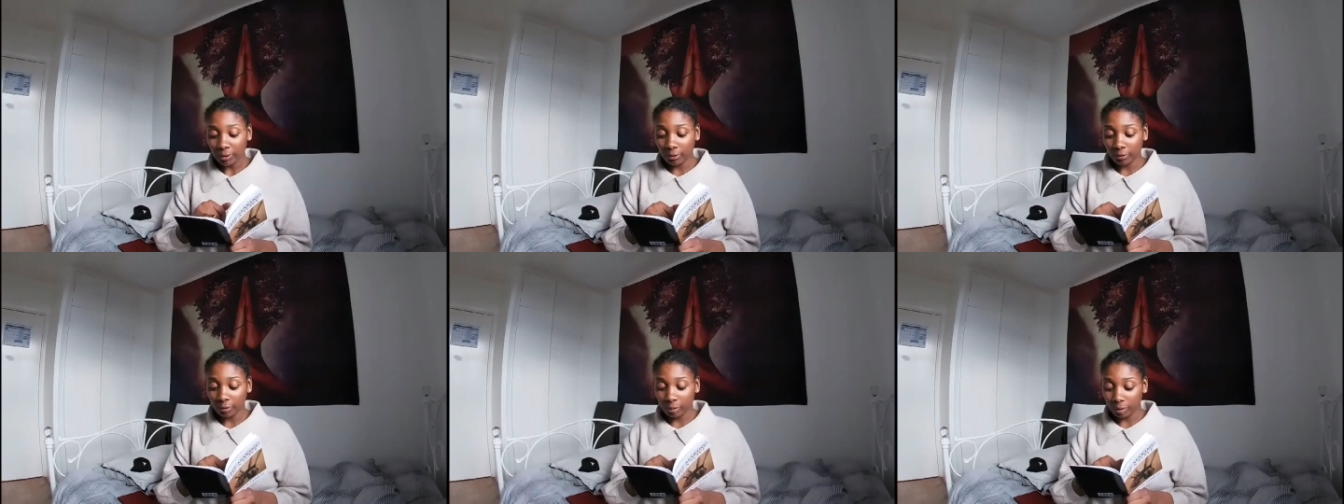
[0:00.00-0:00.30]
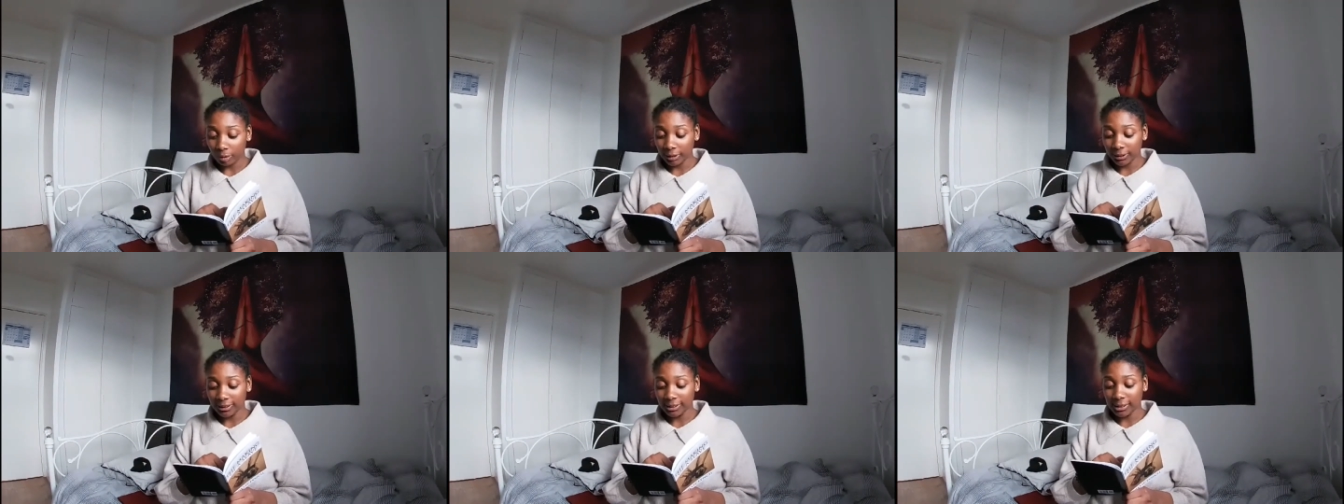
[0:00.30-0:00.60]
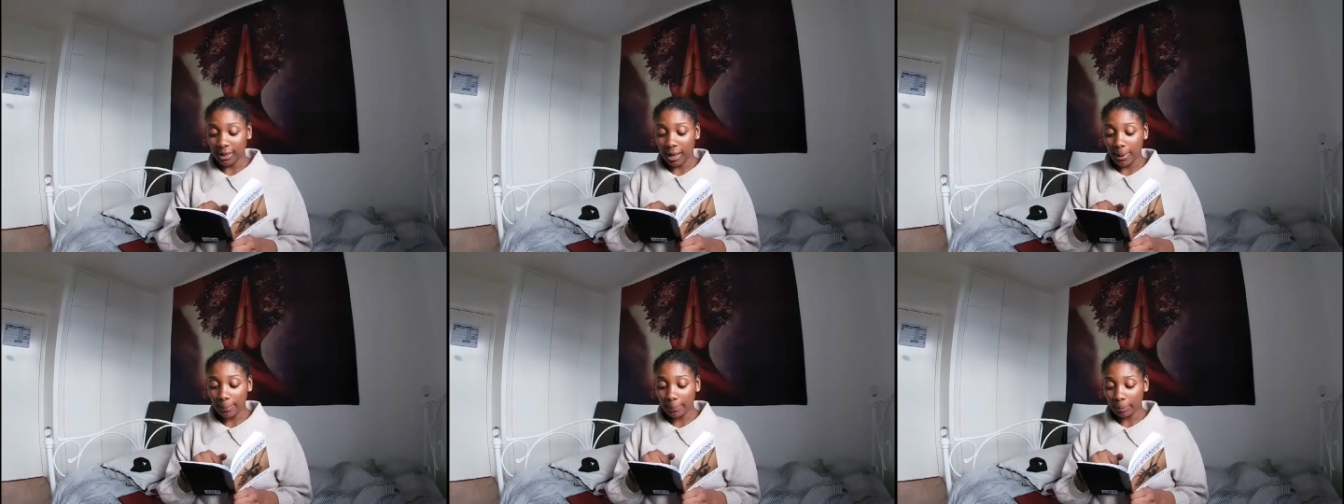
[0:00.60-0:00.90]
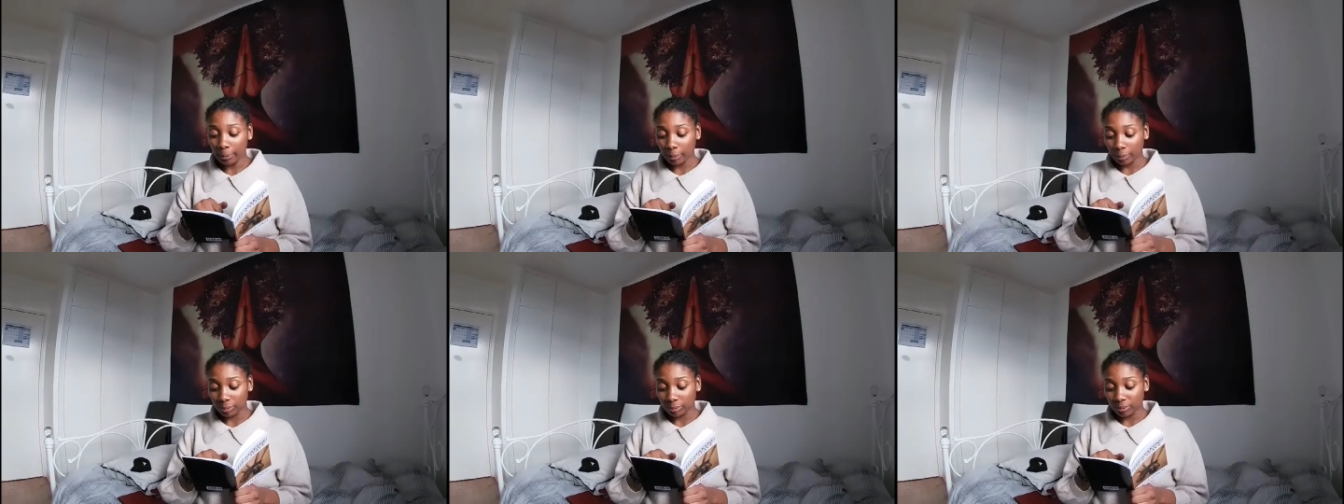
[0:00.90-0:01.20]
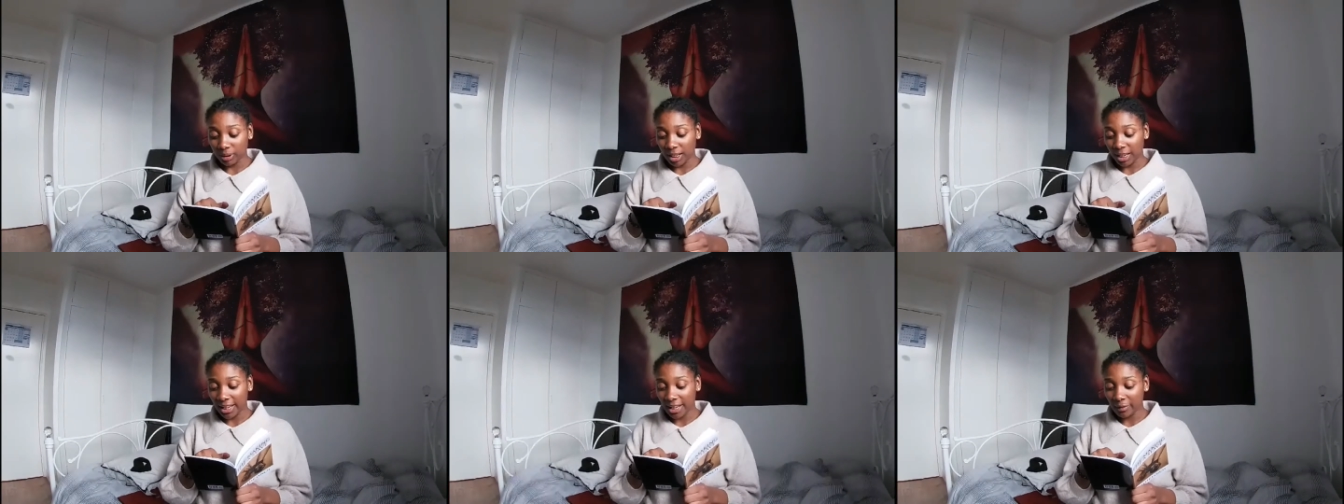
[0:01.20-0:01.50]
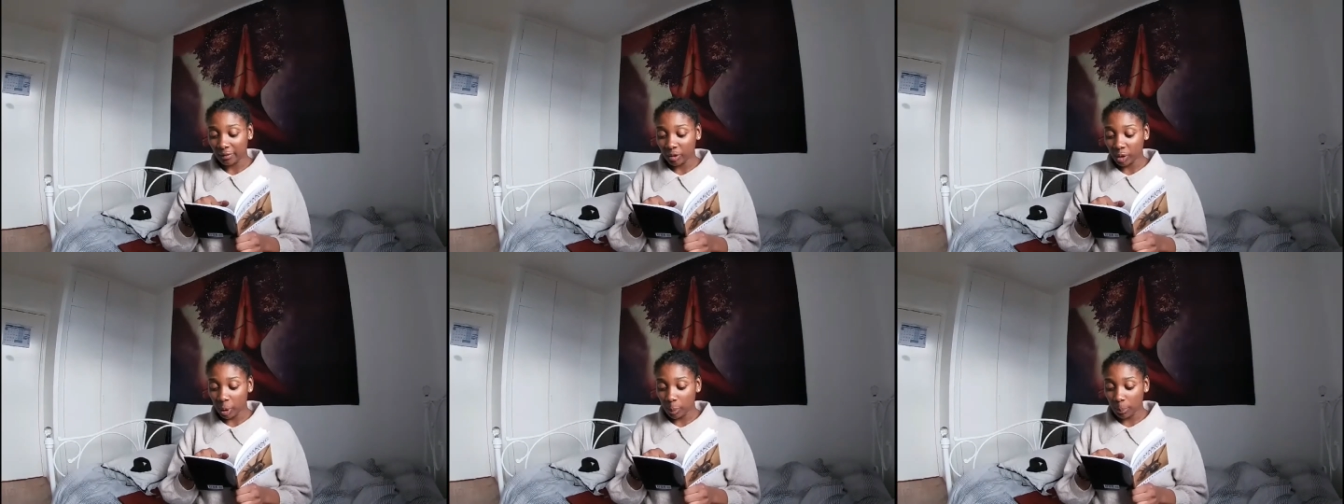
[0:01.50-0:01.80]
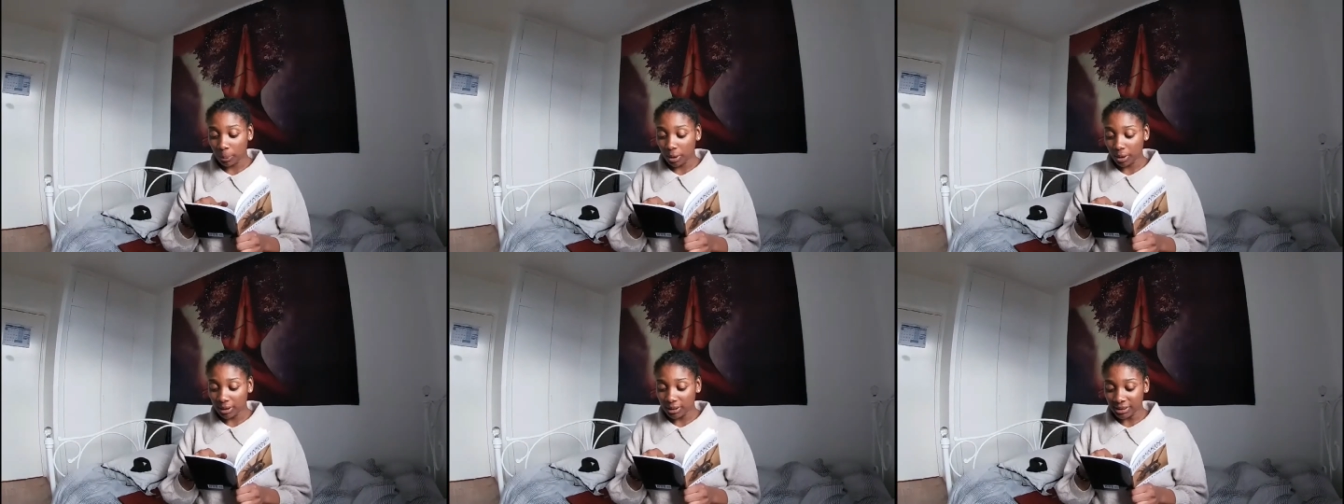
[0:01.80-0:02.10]
For example, if you
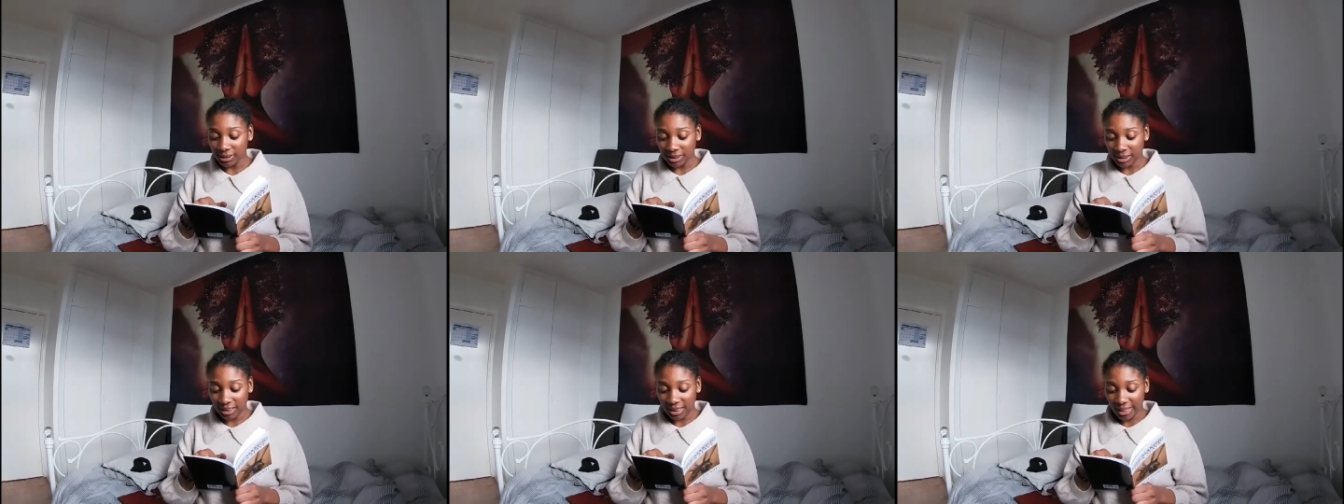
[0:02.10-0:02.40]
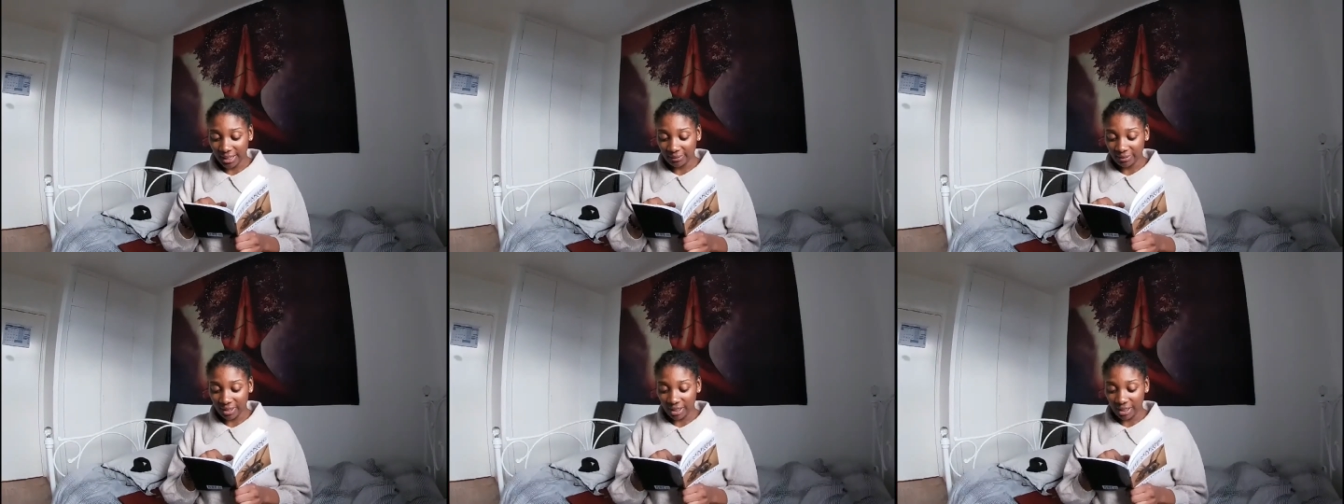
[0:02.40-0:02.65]
put a slave